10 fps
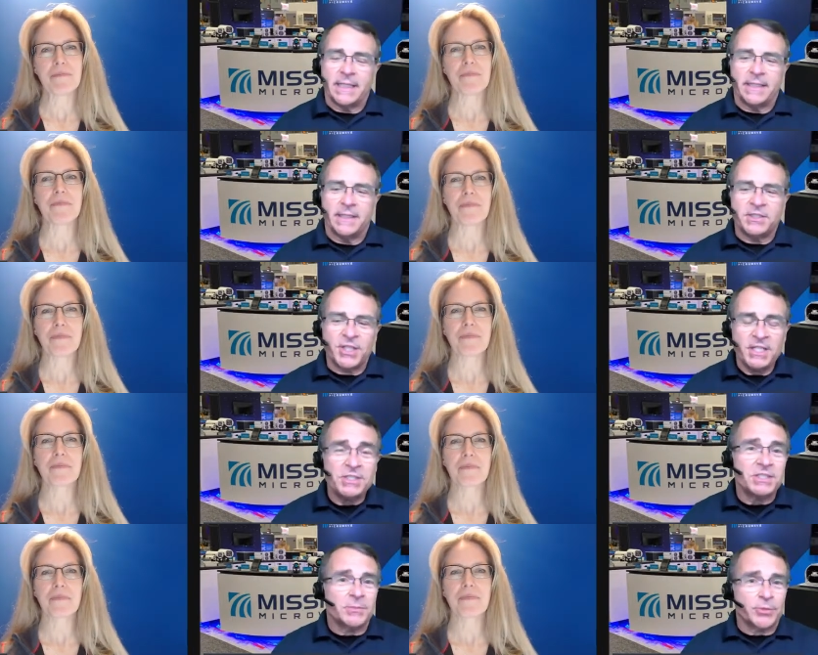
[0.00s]
Speaker 1: it
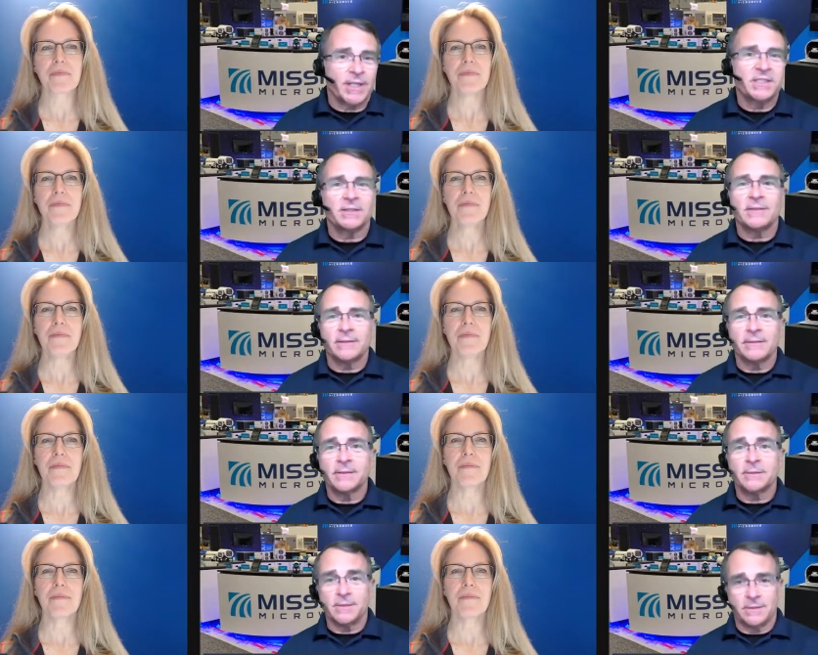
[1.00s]
changes surprisingly
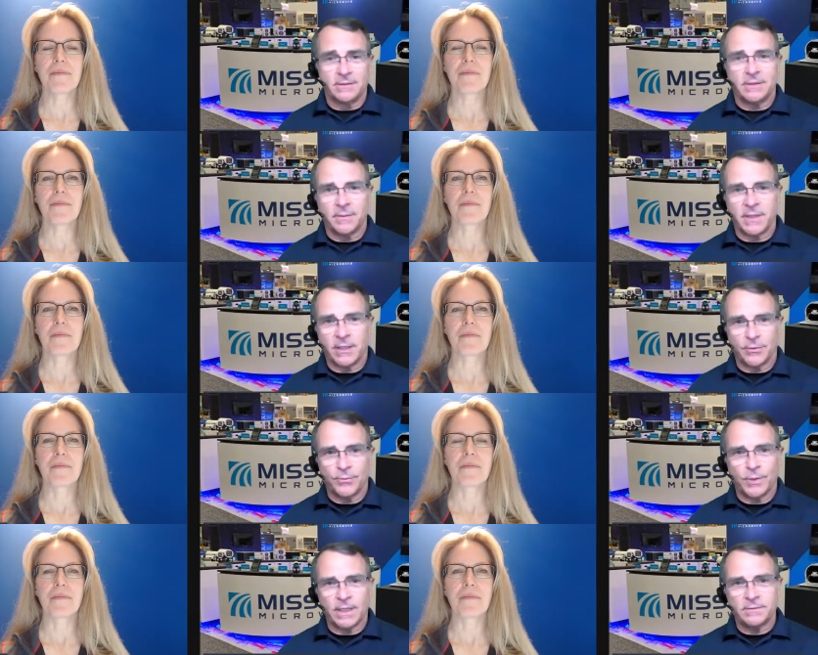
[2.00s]
little about
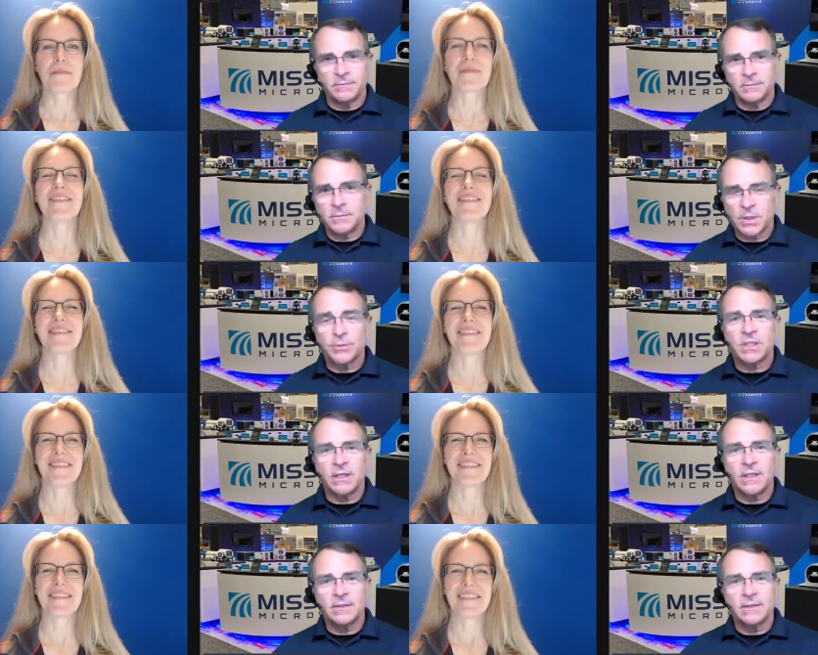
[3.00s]
what goes
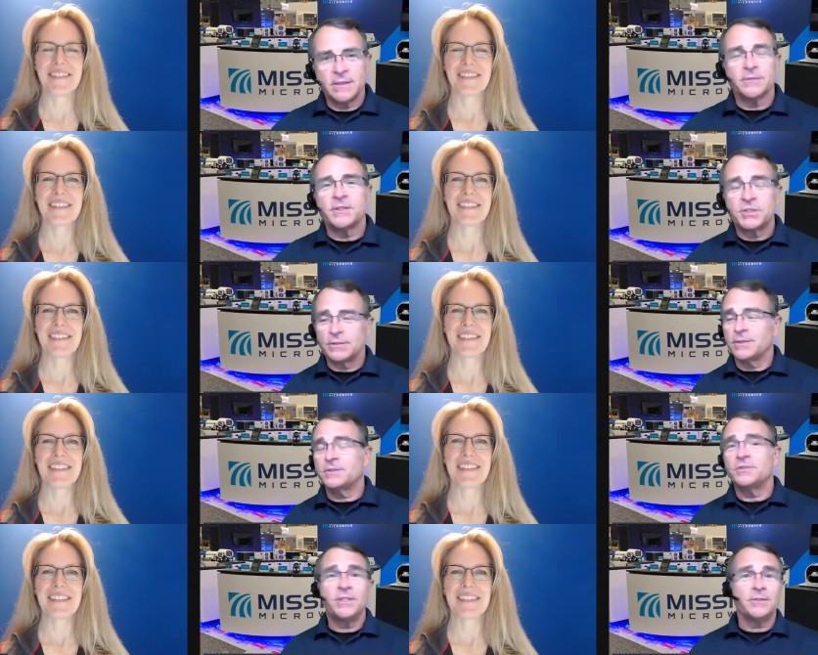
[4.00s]
on. Eh, you know, the look
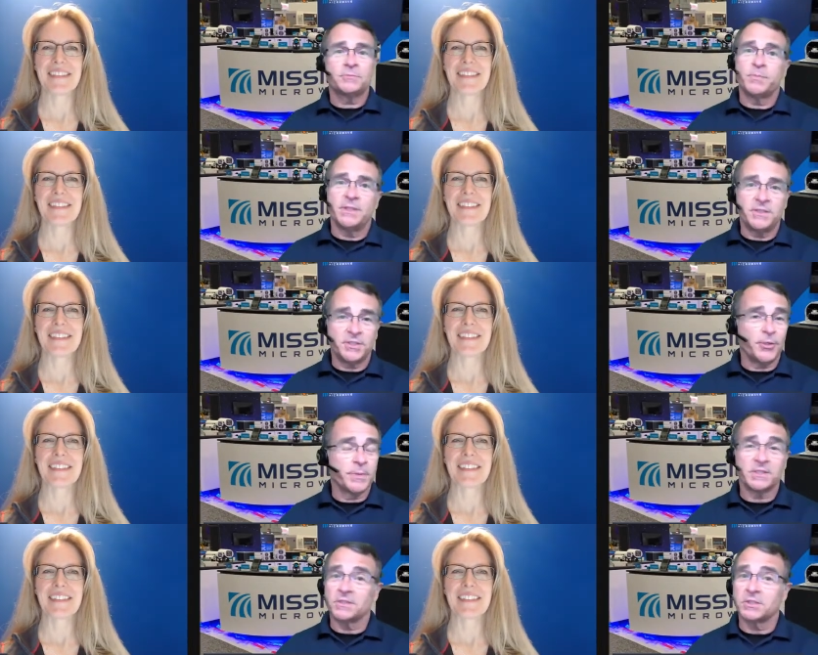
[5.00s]
the geo the geo
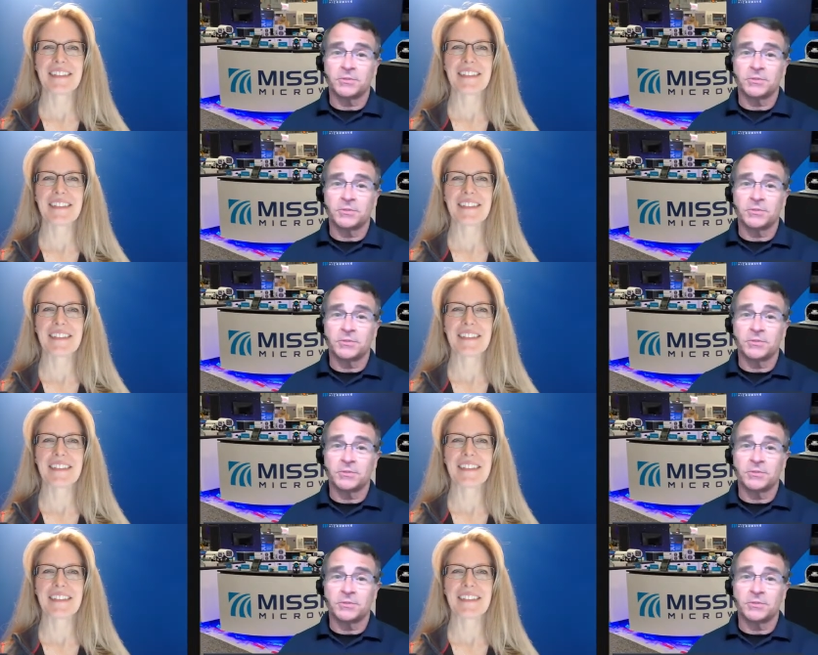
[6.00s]
business is